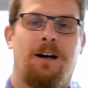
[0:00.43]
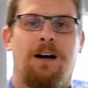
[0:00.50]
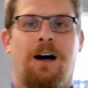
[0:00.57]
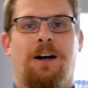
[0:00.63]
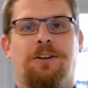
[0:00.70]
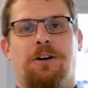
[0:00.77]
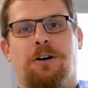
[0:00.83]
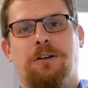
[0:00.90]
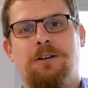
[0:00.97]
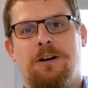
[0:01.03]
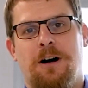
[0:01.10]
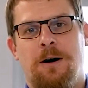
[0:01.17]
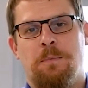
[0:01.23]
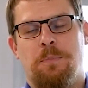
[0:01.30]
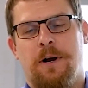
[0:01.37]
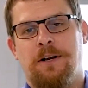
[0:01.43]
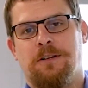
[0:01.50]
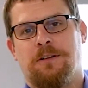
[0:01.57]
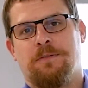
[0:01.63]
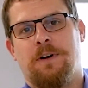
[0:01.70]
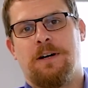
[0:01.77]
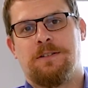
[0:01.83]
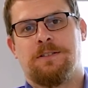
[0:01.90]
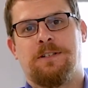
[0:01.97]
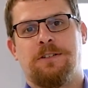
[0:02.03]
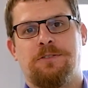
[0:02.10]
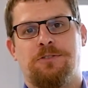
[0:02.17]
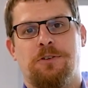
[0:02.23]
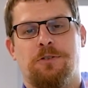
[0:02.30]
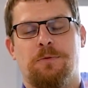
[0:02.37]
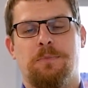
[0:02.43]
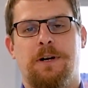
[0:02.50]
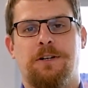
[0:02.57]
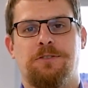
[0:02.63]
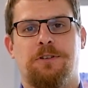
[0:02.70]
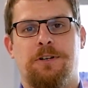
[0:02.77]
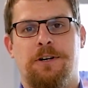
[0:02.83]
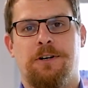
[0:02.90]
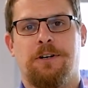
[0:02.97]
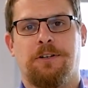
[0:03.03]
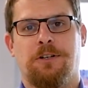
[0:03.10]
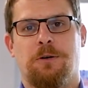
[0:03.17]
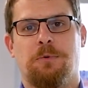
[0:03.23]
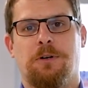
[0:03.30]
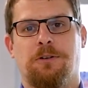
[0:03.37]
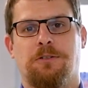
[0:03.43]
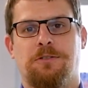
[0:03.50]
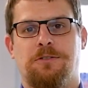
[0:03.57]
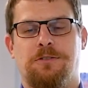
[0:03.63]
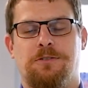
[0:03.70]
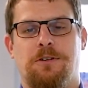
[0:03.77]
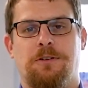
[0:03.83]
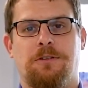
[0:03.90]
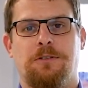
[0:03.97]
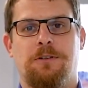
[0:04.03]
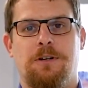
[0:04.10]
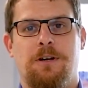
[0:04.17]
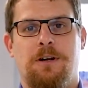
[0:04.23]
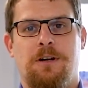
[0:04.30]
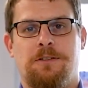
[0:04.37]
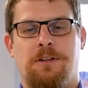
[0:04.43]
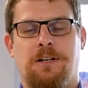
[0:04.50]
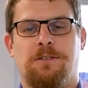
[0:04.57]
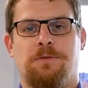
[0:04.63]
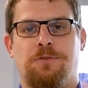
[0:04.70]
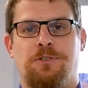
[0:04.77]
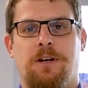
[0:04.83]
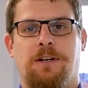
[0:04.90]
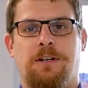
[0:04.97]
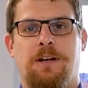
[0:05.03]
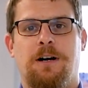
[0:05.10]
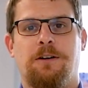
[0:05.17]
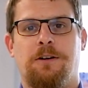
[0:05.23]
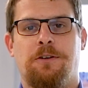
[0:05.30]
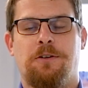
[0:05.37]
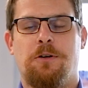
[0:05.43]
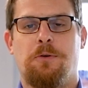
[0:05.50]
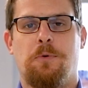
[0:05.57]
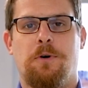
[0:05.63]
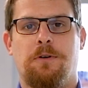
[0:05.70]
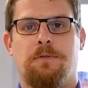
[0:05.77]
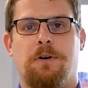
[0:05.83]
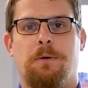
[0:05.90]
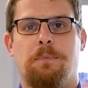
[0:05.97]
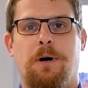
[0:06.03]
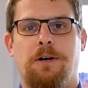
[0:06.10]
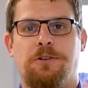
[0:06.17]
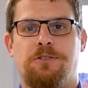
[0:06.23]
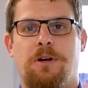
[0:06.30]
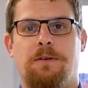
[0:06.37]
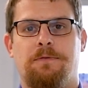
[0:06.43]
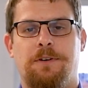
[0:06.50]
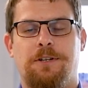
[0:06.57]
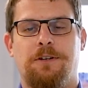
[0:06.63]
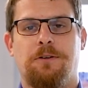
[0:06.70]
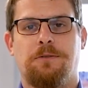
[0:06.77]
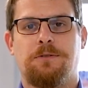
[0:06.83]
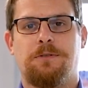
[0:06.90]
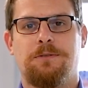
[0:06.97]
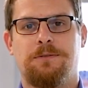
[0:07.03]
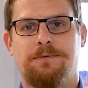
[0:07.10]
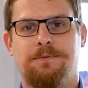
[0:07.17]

Hi y'all, I'm Brandon Kovalsky, General Manager here at Gilbert Collision Center. Thanks for checking out another one of our body shop videos.